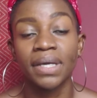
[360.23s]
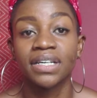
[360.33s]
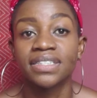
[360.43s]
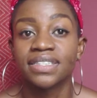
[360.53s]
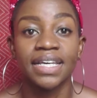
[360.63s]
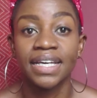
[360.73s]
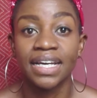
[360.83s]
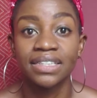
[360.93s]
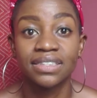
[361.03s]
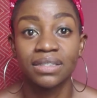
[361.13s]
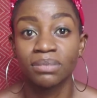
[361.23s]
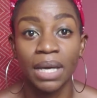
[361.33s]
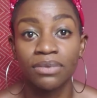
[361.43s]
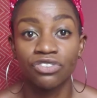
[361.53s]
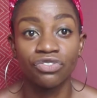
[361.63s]
because they get
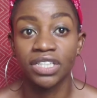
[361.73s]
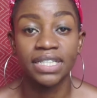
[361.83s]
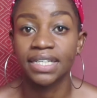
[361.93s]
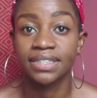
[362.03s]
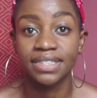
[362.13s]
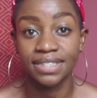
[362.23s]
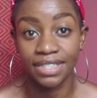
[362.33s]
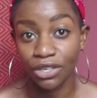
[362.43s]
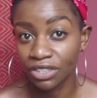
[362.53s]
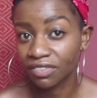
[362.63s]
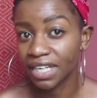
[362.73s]
sometimes free tickets because they're the